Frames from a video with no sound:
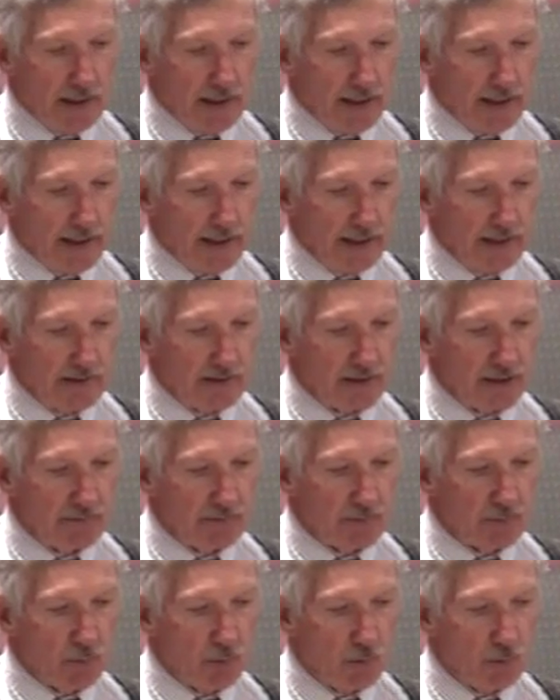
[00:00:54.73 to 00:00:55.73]
and David
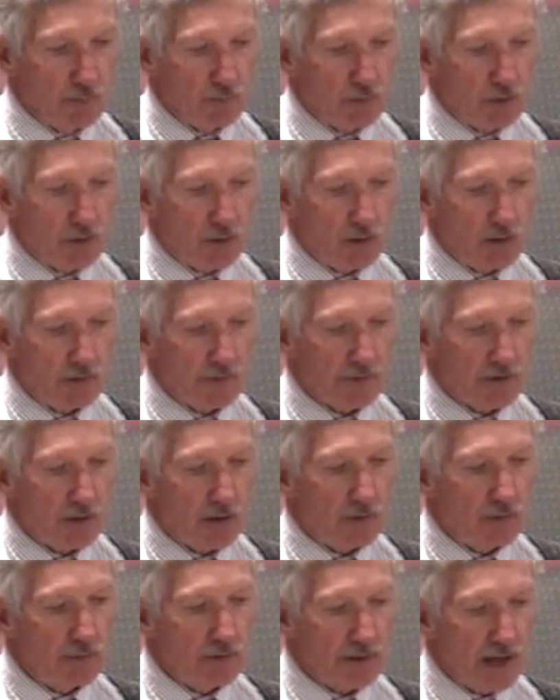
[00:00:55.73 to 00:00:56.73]
Bohm, called the
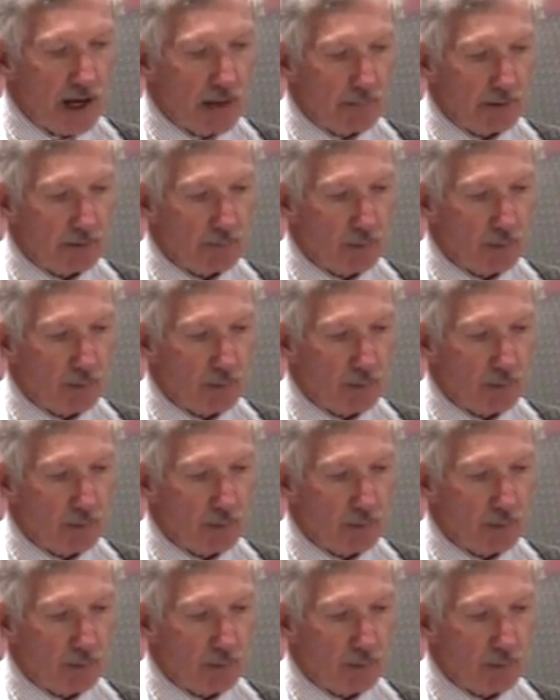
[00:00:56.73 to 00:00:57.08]
holonomic